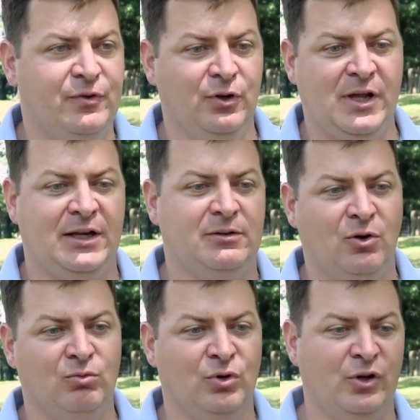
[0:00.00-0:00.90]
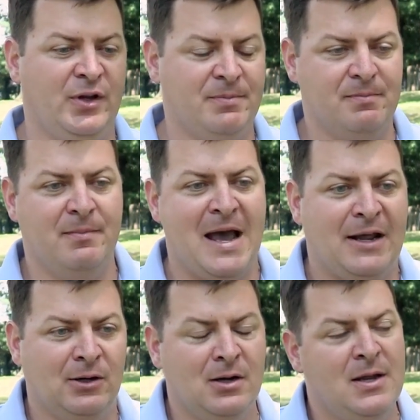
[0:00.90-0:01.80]
feel like don't really
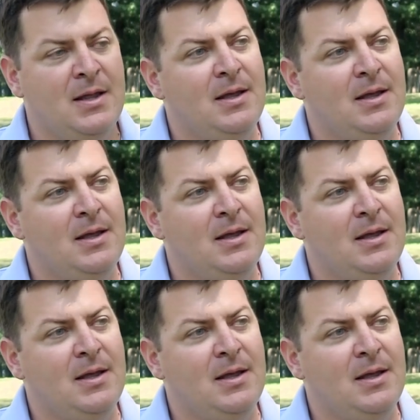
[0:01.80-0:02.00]
matter.